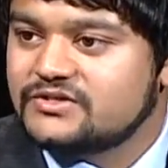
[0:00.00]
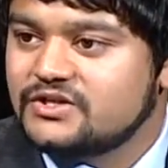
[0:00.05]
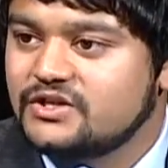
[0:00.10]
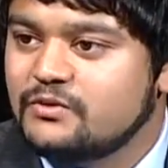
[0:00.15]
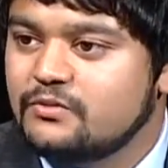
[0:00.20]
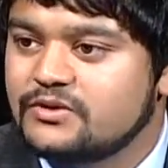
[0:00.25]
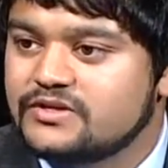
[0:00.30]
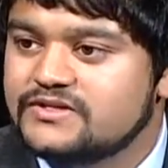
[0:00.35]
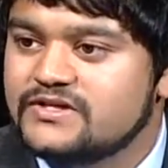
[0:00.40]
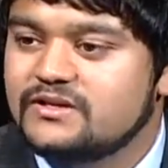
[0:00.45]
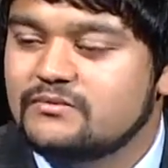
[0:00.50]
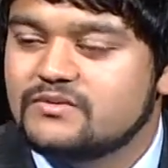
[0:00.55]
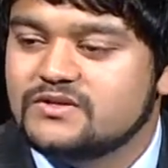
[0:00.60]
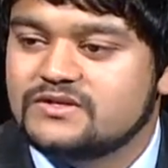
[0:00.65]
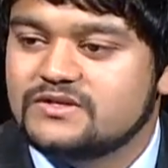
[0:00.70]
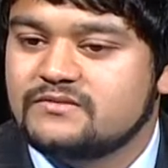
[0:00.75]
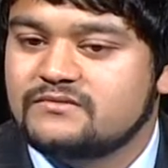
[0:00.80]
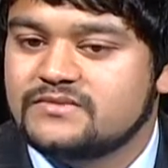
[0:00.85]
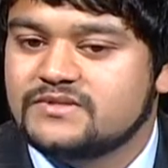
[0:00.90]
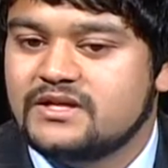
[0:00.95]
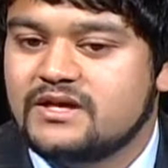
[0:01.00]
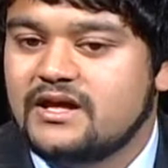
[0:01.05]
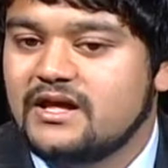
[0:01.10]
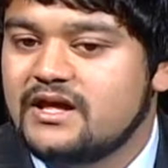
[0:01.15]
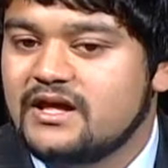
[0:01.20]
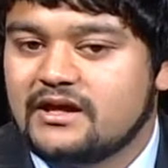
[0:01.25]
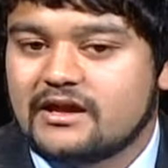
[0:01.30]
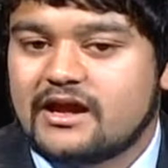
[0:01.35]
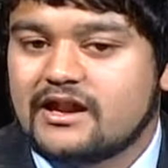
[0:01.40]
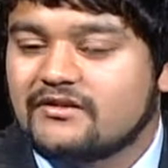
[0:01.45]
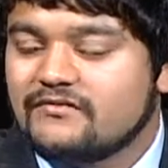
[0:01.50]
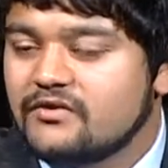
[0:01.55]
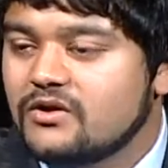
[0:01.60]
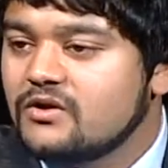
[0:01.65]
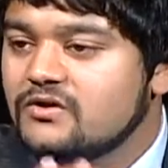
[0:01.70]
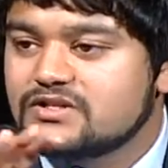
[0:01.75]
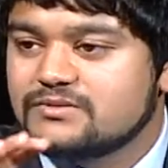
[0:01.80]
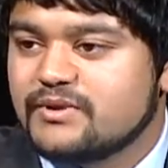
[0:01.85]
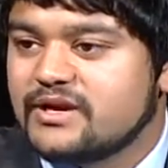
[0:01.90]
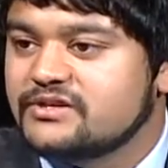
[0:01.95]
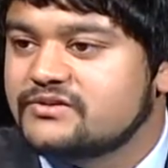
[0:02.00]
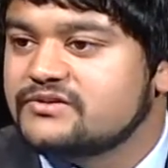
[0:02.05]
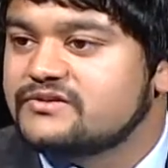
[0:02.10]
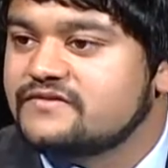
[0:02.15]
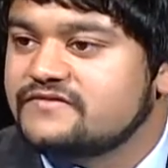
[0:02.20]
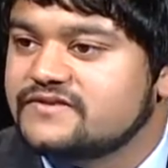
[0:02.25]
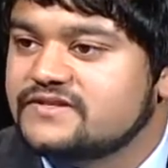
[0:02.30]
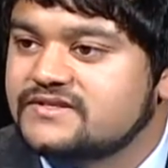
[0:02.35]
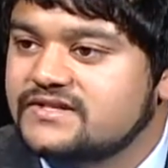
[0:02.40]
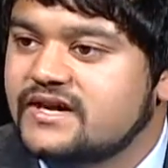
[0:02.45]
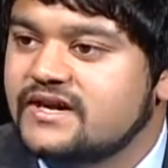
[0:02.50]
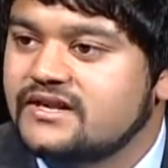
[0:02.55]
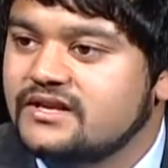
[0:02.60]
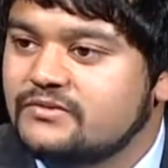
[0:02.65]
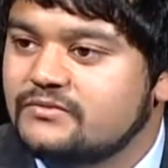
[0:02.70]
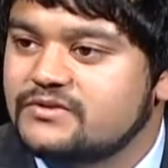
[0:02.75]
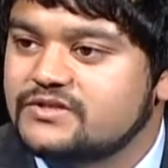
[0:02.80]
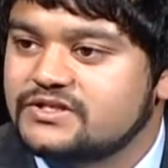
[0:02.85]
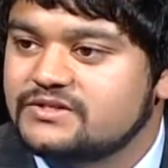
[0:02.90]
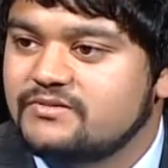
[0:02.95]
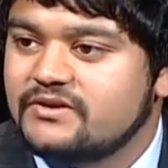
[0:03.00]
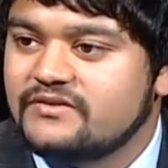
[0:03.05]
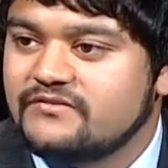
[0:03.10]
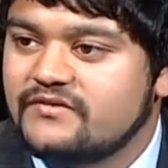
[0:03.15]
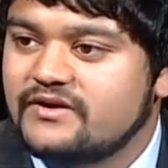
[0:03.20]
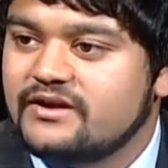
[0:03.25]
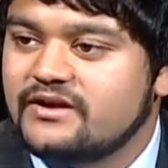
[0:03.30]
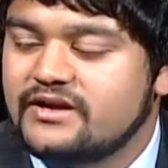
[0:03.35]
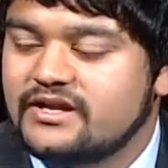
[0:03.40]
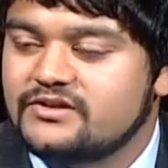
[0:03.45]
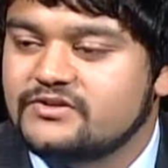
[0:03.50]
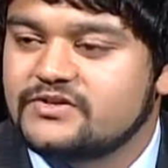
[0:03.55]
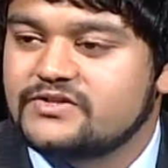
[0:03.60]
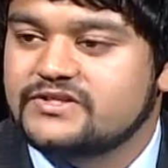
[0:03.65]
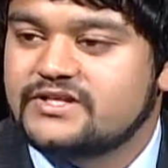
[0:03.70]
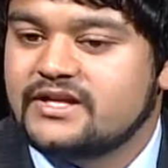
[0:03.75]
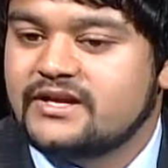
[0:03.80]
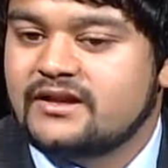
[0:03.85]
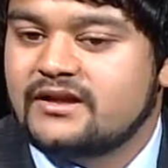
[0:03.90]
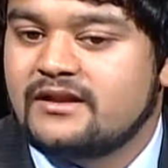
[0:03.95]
We're seeing Muslims kind of in all specters of society, which has been very interesting.